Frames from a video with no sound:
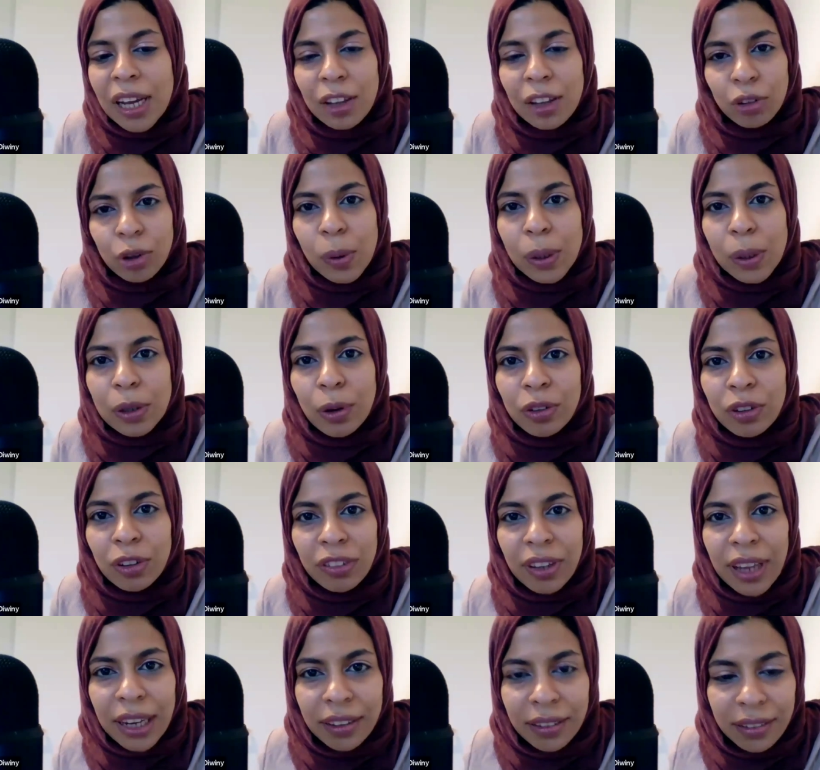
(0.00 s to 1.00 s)
So it goes
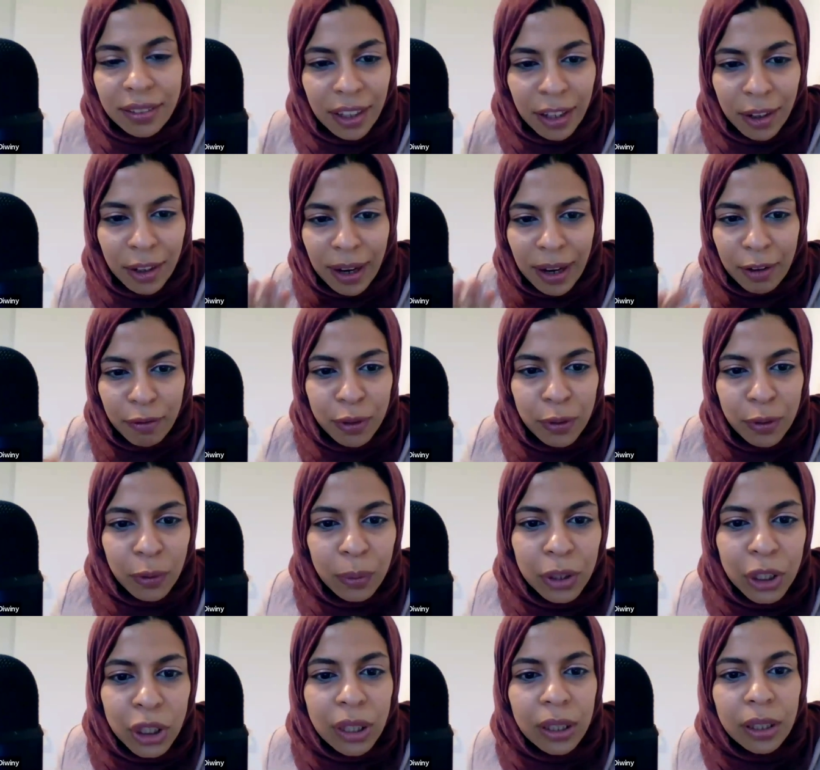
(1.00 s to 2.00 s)
into hand and have few
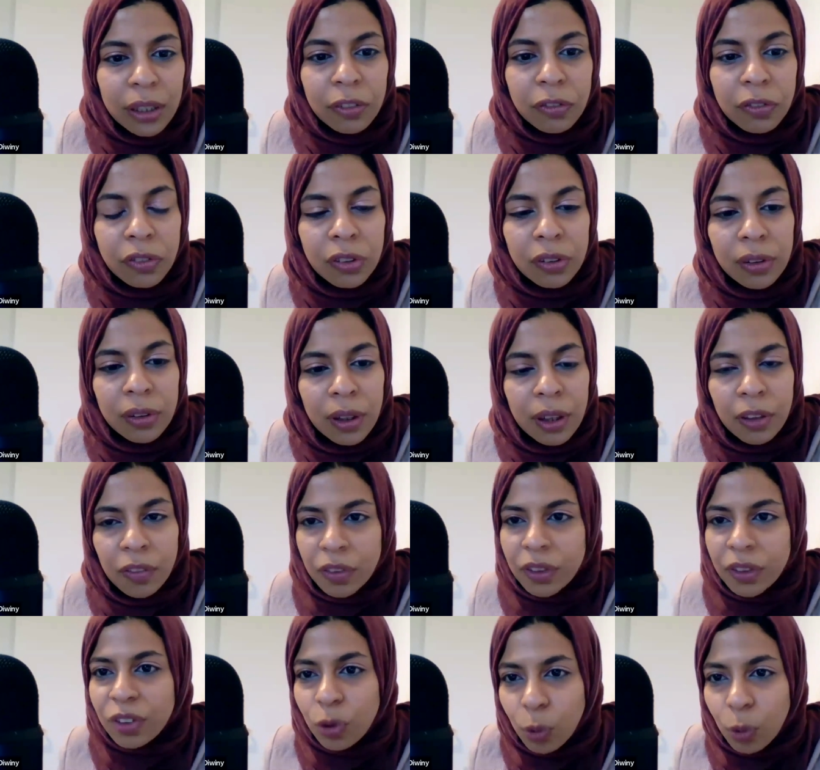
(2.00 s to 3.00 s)
questions left. The
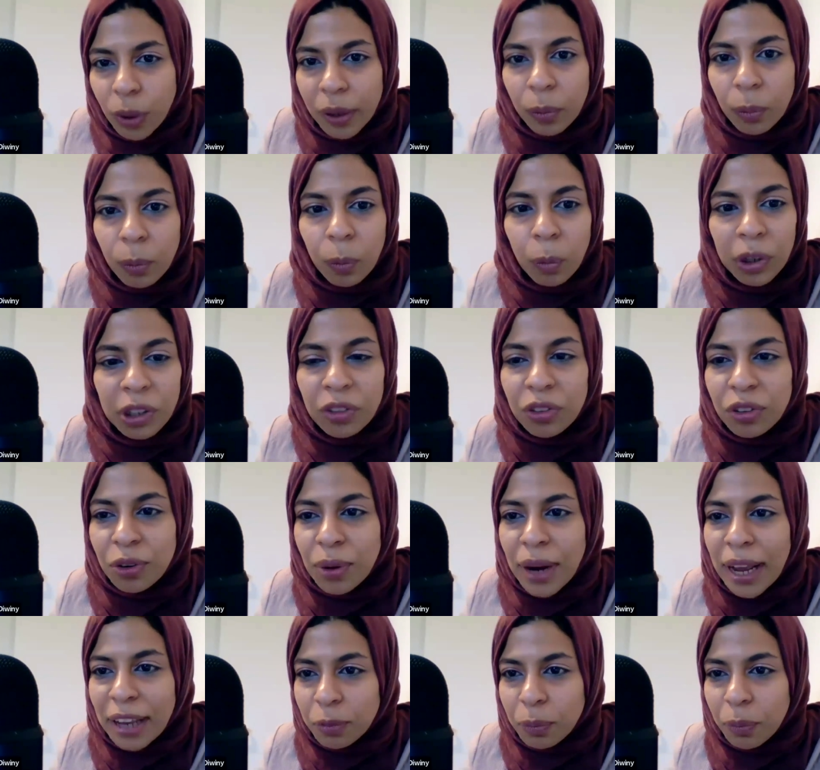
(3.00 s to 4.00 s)
first one, what is your
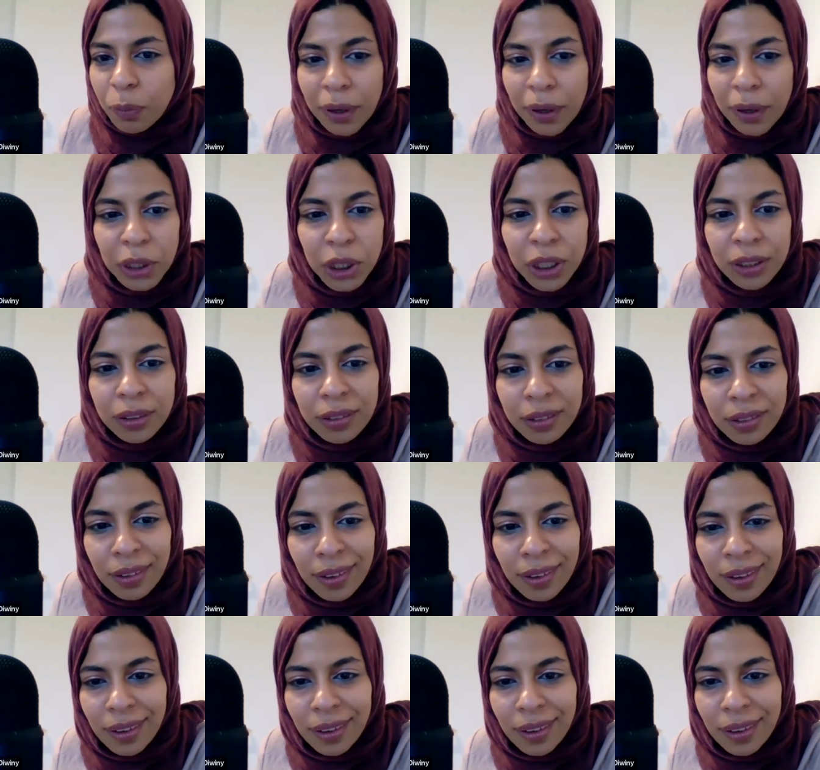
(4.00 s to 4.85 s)
aspiration?